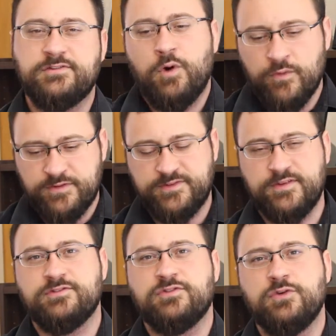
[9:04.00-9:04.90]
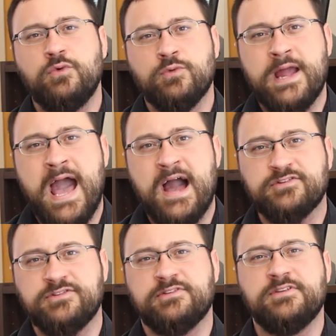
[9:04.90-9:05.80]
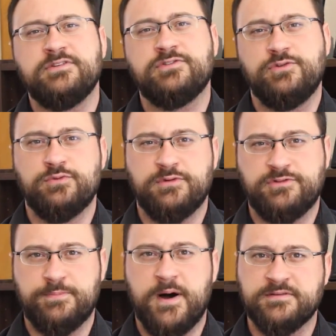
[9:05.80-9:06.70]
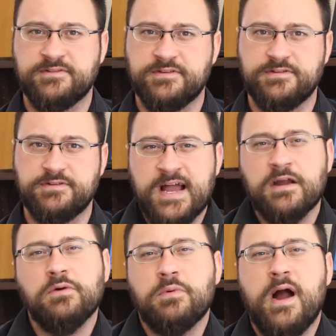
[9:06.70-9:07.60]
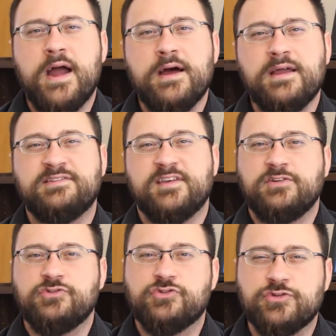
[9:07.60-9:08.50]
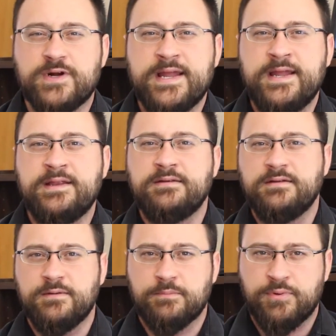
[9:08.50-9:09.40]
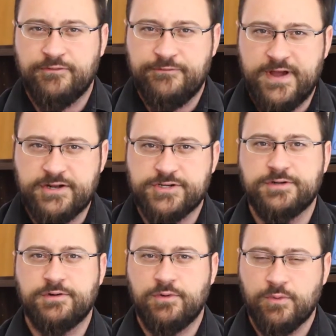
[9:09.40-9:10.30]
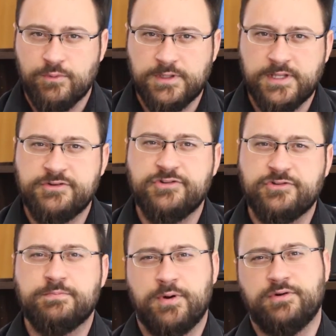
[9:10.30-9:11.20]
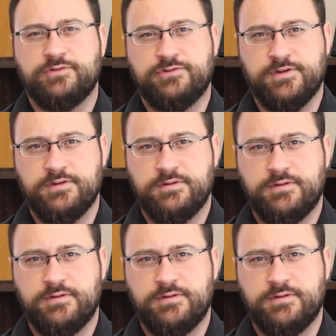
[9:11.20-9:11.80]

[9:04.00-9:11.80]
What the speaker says: He's told us these 2 reactions and these 2 responses. Zechariah is a trained, professional, religious person.